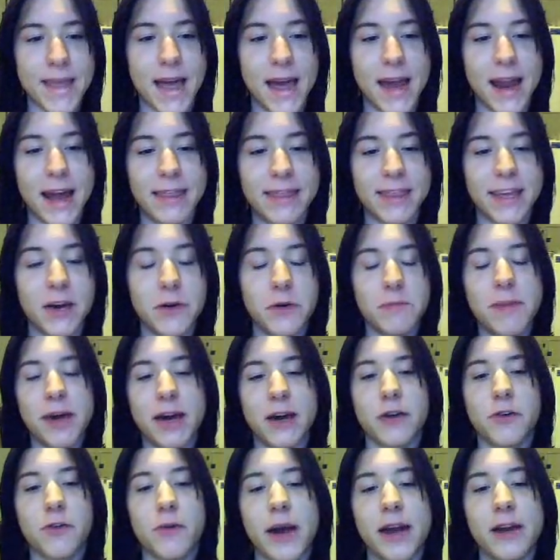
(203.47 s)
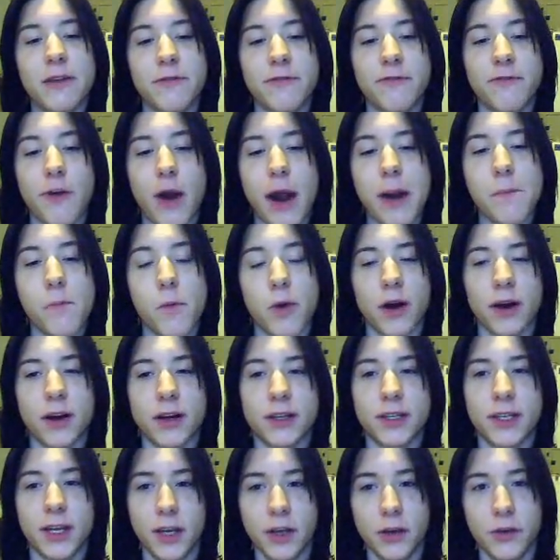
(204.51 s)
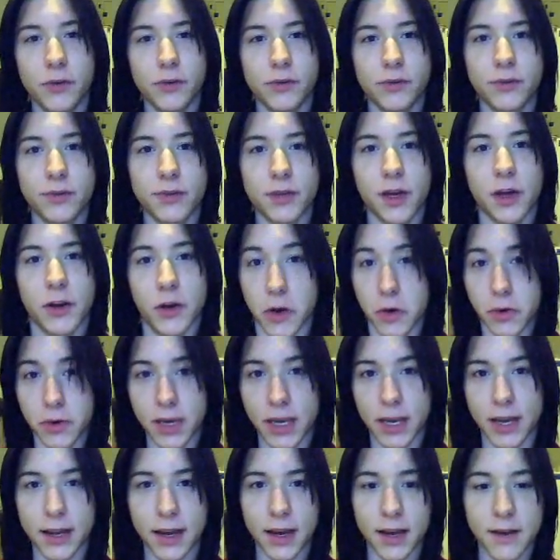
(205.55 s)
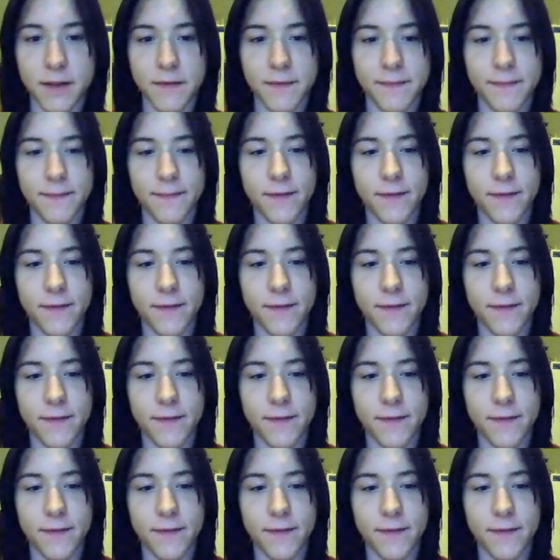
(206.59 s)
And I think it would make a great framework to use Enochian in.